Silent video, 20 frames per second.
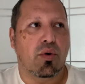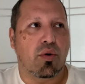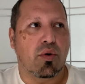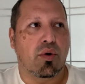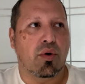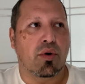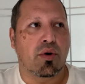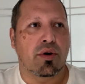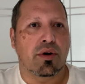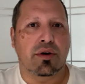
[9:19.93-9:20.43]

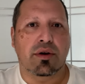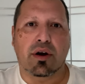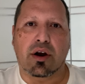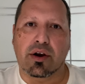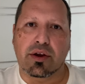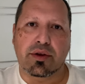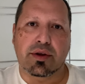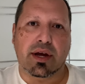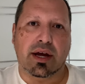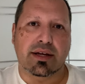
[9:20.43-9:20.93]
Or are
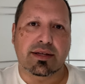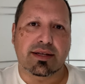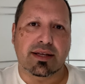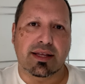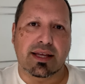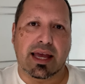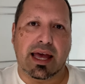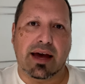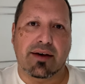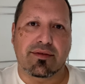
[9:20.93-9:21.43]
you
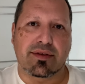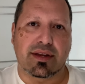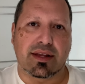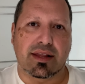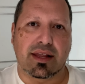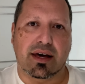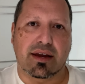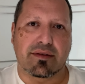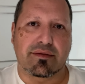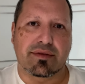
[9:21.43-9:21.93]
constantly having a
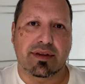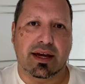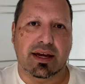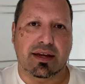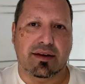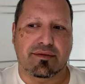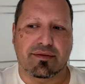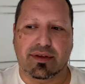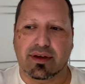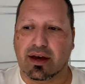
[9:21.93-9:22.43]
lot of
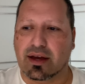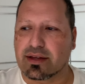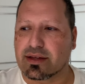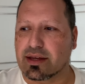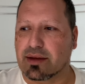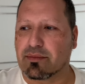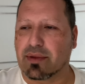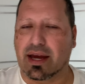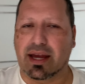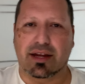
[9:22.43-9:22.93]
negative thoughts?
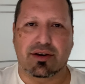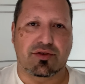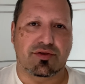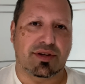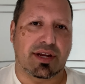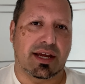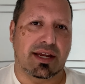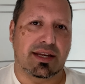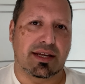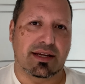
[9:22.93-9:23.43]
Am I
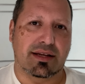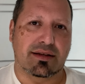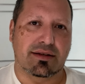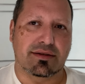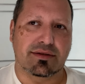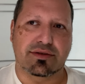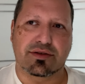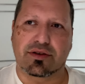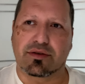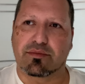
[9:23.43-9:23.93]

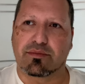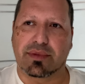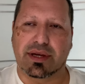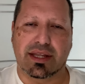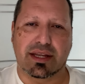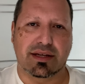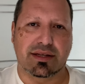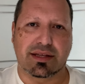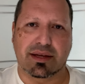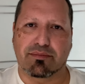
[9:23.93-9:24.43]
entertaining certain
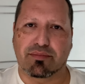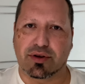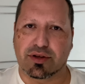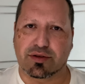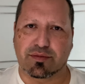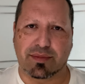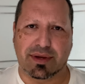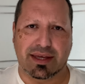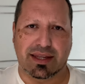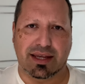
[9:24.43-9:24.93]
media that
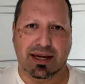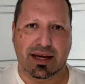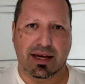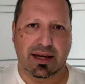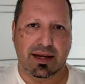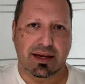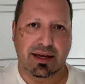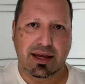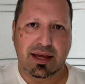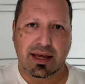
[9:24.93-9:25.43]
puts me in
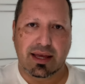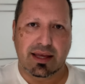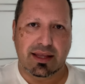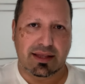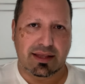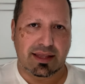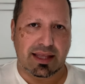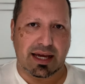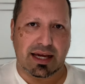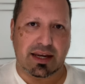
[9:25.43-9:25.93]
a
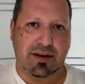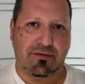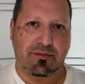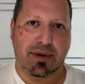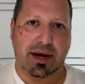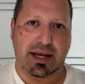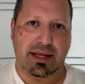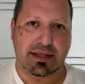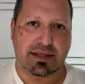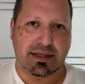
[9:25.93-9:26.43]
negative
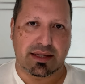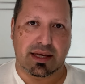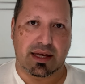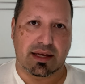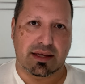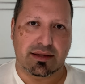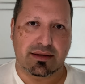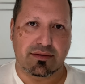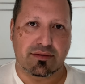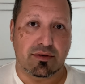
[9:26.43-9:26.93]

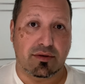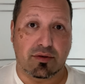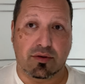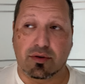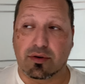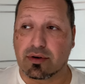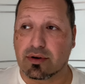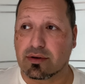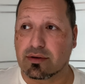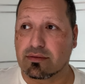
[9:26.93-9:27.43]
mindset
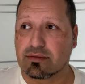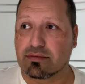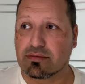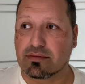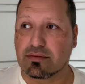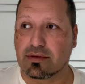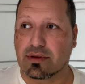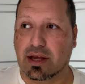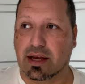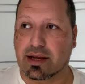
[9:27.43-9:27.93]
or
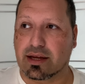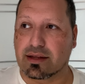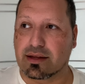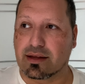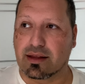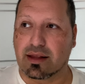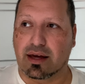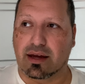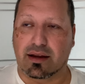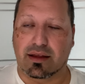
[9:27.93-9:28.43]
like in
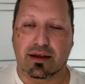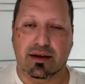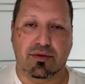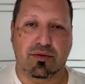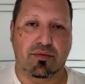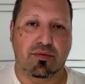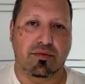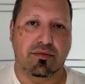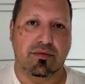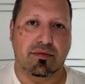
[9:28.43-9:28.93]
a lot of the
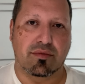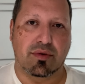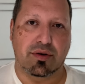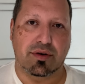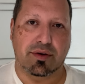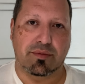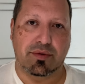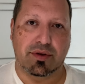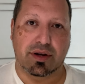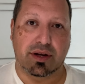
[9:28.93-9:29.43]
well
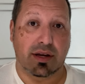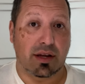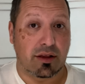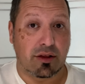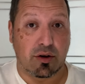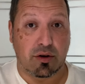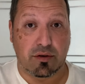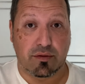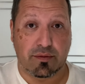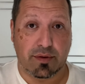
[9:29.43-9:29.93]
community,
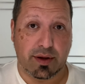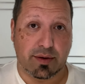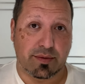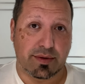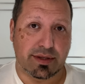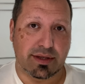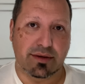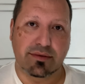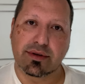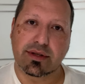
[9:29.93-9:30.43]
lower
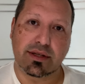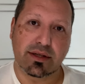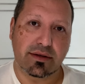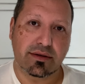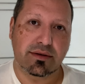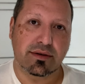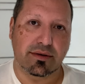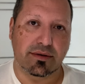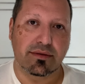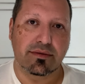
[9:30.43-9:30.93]
frequency, which is
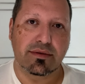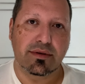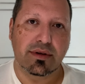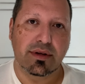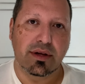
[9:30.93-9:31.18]
true.